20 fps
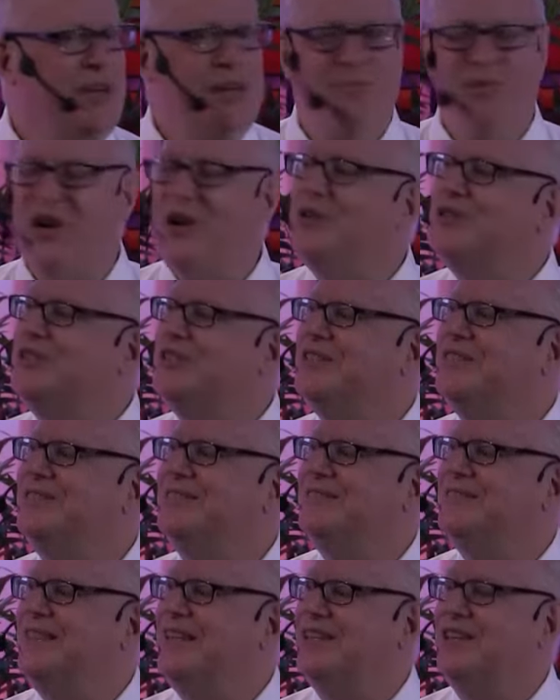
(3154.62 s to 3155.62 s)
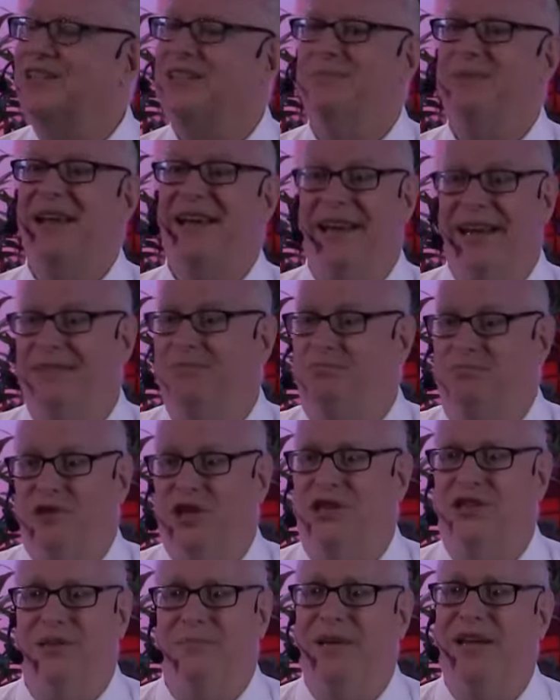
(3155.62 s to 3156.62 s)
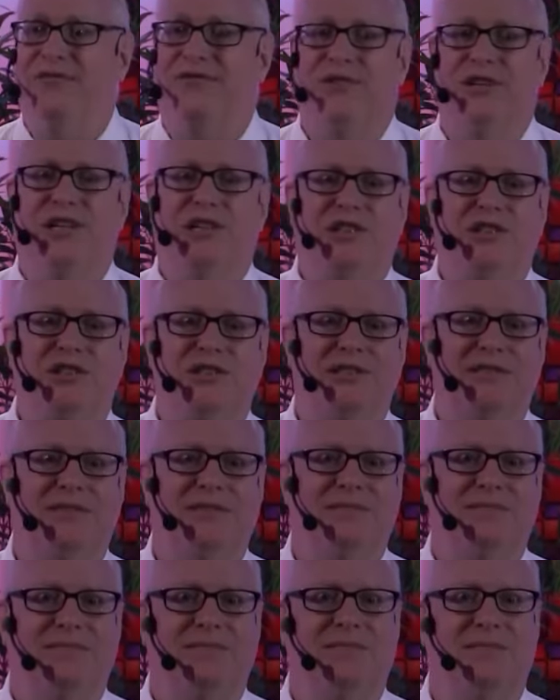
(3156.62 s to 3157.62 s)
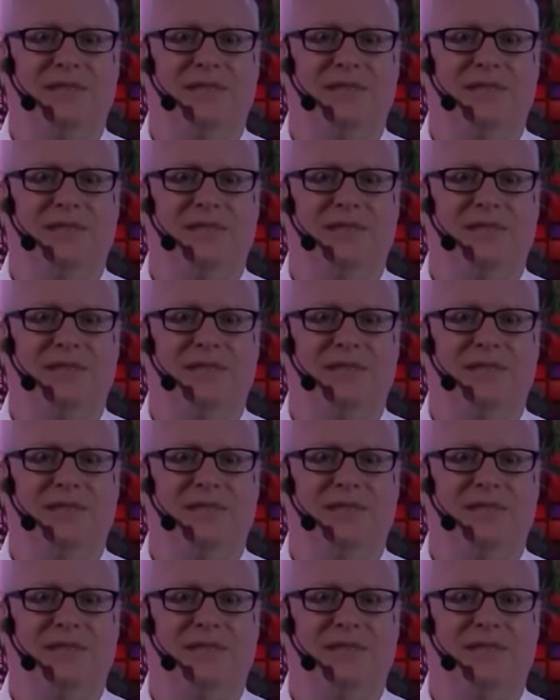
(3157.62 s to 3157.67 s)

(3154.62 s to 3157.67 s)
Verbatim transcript: As we approached, he looked at me, he turned to me first.